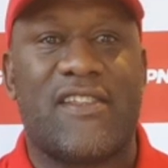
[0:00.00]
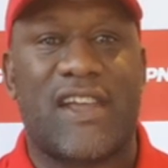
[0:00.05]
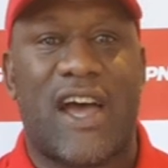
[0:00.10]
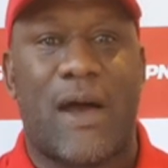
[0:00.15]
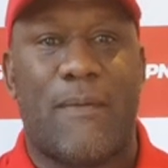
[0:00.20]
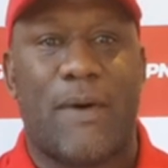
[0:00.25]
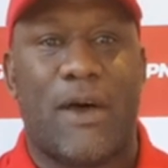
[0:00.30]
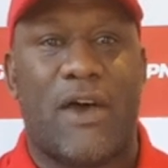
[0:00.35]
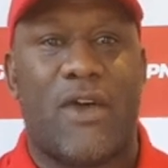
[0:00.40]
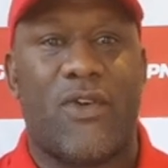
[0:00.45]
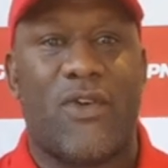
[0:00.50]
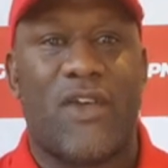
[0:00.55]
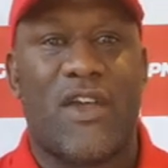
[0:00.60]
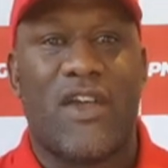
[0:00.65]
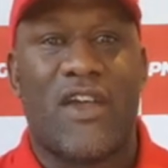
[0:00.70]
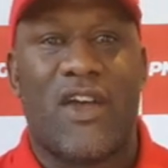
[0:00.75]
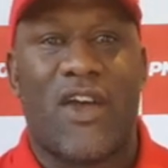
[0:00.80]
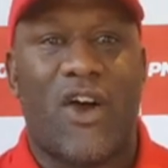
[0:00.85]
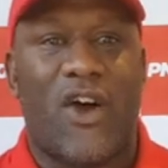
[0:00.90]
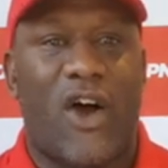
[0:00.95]
Dubbo.
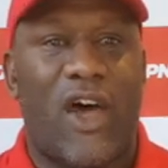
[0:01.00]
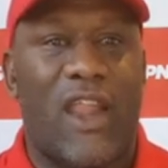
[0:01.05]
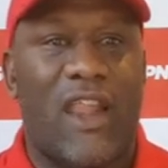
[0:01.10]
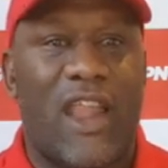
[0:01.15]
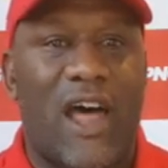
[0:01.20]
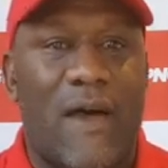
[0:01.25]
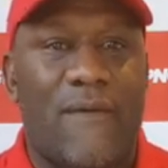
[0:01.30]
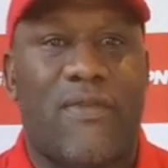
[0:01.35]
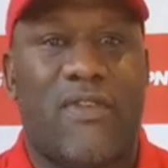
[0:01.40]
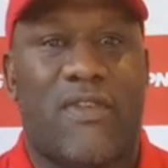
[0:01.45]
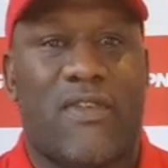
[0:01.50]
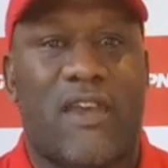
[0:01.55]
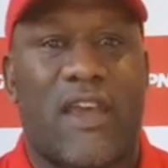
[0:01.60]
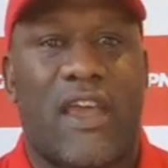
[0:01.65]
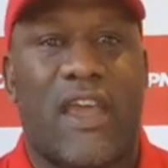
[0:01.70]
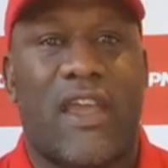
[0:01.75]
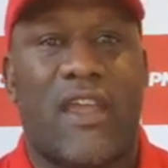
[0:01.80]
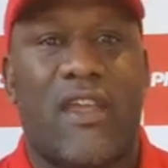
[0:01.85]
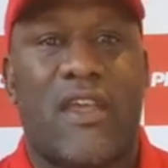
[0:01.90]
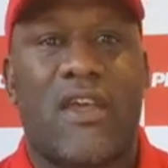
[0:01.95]
I love
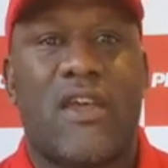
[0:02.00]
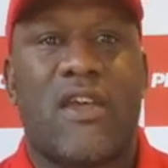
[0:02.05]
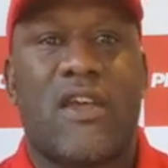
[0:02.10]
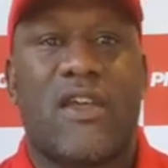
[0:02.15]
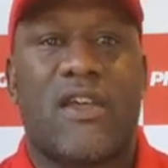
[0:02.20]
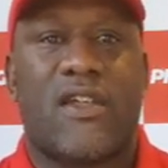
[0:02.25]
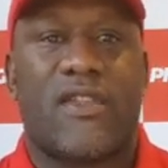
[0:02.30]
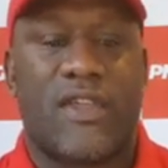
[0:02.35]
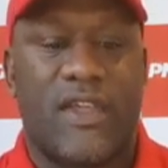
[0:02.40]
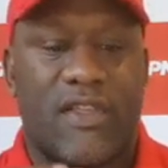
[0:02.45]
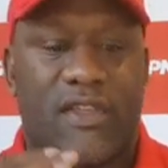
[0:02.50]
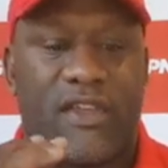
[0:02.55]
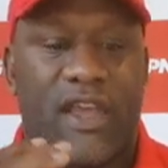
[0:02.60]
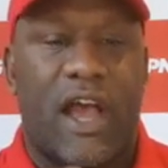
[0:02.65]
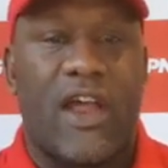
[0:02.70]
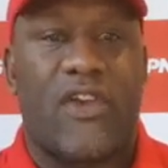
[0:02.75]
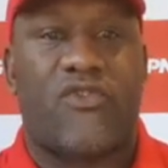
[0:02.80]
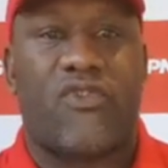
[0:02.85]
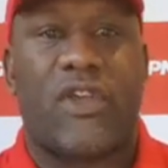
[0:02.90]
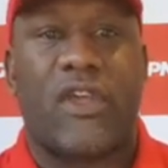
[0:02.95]
seeing these
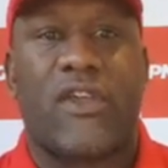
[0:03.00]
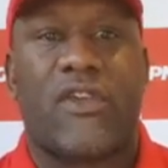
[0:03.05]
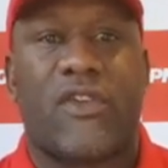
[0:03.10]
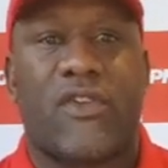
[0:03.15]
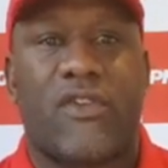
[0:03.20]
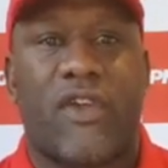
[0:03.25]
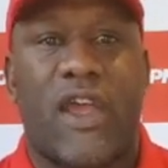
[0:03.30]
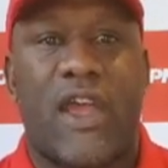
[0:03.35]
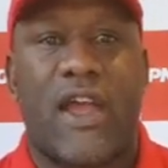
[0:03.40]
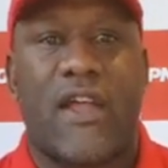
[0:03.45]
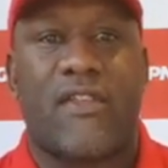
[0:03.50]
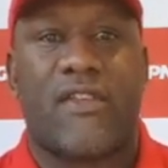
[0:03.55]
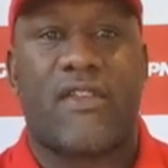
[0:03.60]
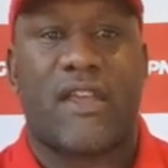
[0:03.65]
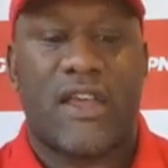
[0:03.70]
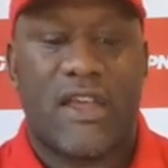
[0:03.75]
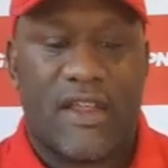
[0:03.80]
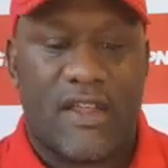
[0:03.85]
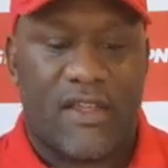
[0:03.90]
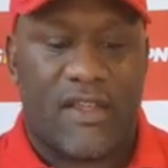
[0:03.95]
country
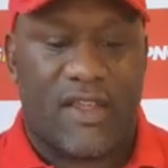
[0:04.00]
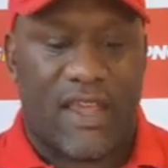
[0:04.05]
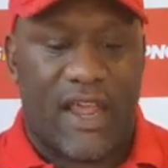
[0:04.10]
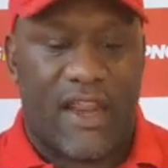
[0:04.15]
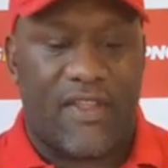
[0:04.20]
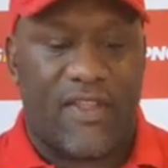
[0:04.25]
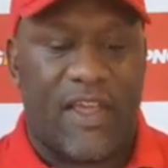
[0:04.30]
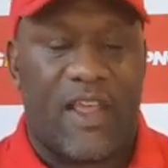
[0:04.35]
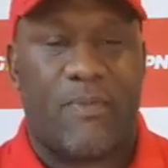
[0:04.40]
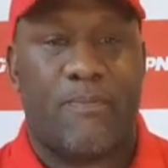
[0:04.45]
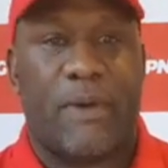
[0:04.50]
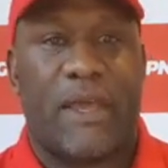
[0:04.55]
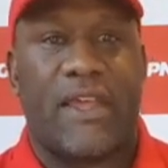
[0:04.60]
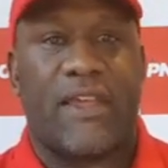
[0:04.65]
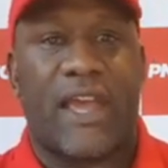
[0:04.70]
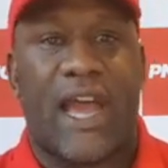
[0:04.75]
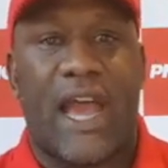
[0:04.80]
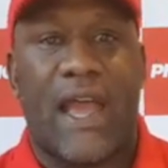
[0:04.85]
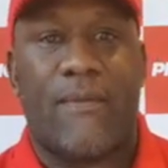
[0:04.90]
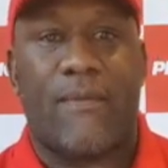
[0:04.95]
grounds getting these big
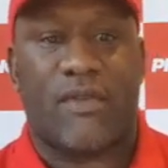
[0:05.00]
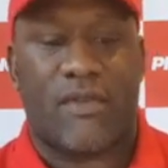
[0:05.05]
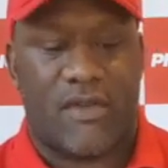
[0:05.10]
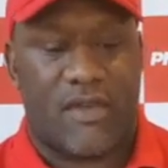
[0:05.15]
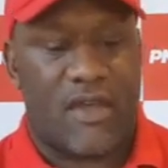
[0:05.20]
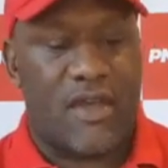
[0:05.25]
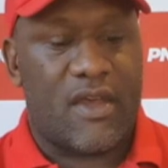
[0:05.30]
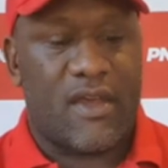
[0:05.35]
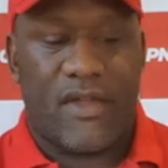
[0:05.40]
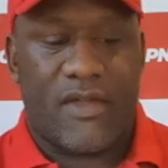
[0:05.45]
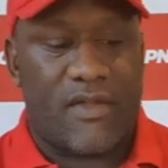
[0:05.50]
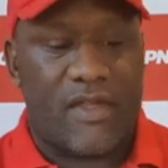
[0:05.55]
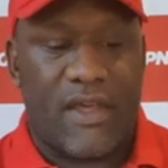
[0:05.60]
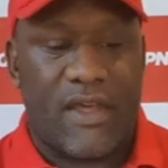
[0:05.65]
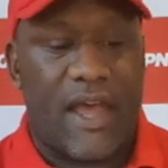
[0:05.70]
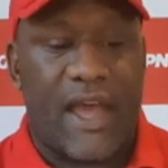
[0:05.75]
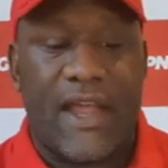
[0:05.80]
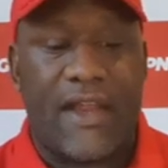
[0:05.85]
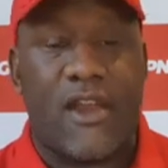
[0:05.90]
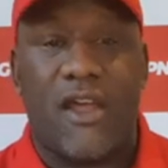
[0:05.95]
games. There
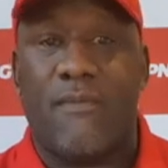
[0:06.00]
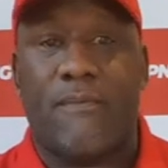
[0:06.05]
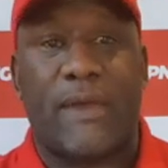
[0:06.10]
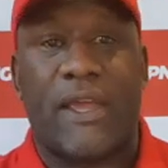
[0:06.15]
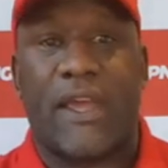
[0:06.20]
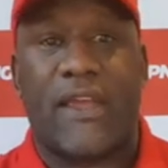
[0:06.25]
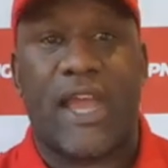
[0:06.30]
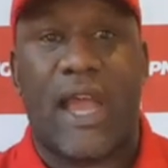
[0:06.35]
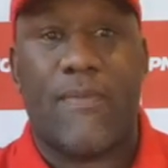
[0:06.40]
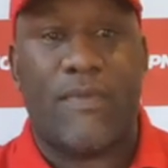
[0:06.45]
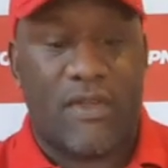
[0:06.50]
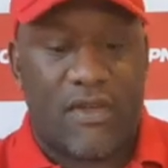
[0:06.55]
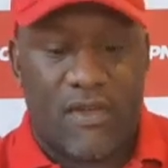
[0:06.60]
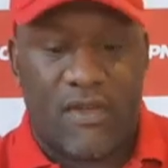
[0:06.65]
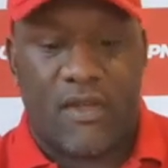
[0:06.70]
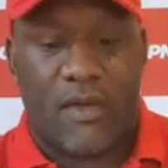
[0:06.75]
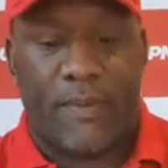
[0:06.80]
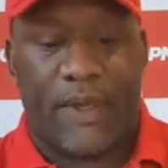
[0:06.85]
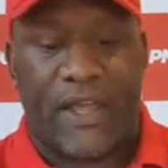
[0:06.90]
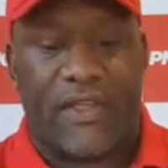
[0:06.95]
ain't no bigger game. This is
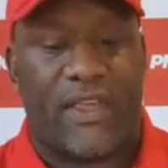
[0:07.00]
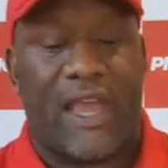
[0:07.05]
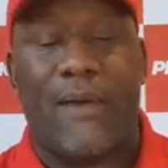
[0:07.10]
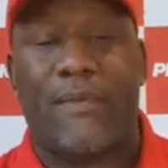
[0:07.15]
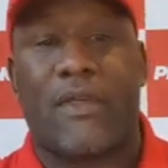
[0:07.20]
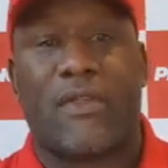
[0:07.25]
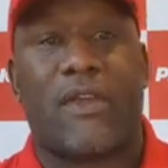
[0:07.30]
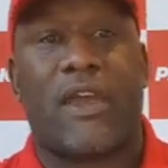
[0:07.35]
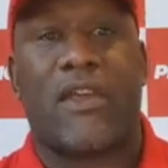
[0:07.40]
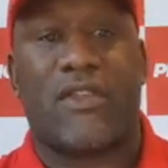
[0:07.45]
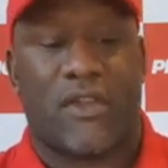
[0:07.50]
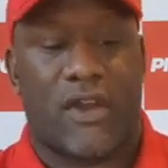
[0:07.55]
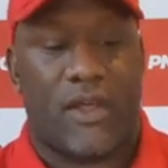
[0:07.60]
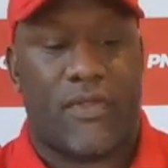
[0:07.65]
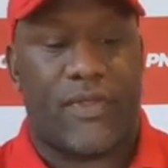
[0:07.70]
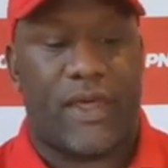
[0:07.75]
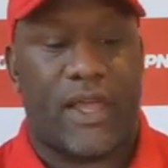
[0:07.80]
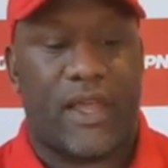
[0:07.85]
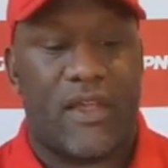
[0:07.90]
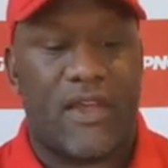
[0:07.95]
the biggest game of the season, I
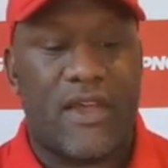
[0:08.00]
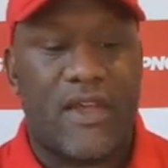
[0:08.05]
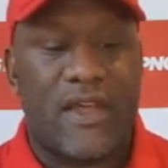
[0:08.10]
think.